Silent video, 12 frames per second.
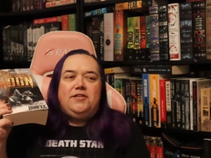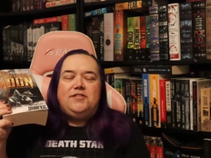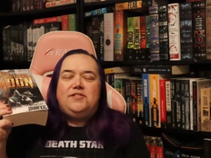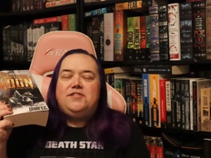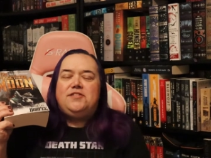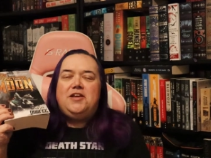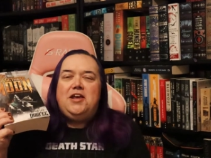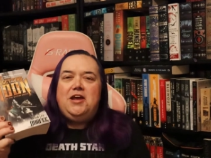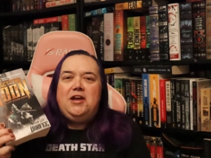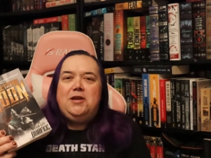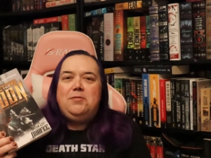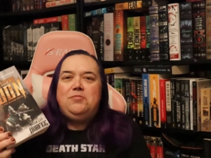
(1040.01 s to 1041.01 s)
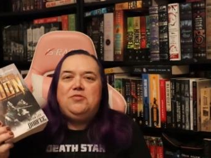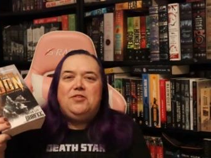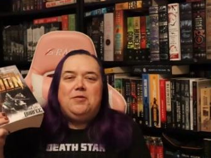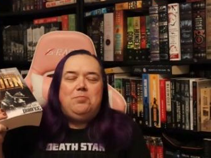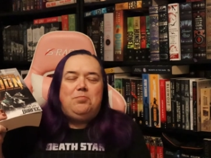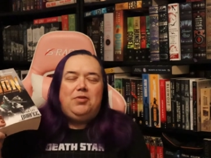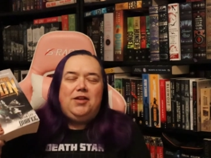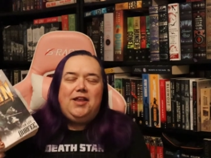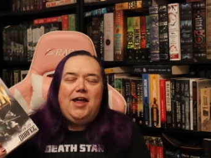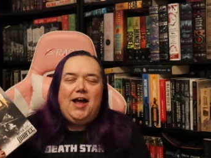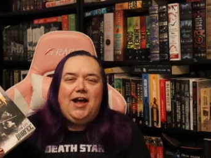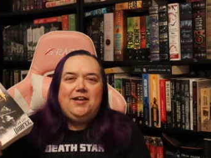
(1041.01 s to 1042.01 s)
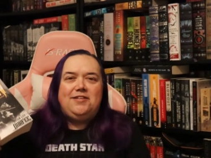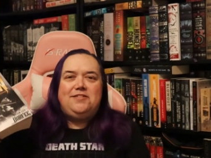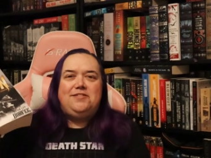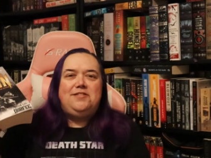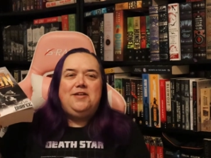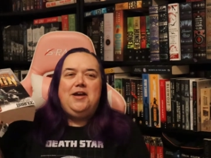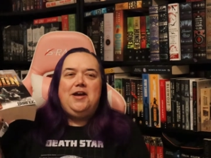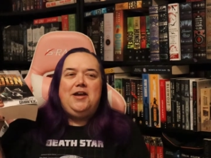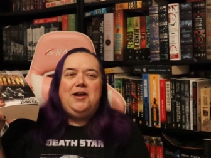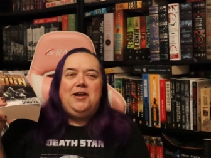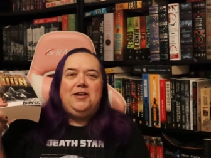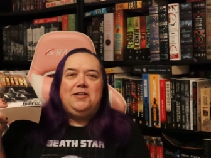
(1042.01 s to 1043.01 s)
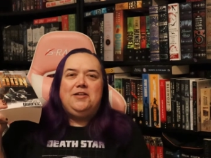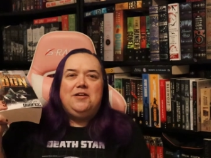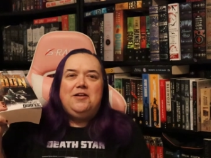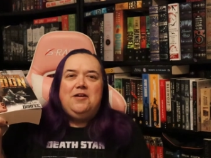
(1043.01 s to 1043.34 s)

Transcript: schemes and plots and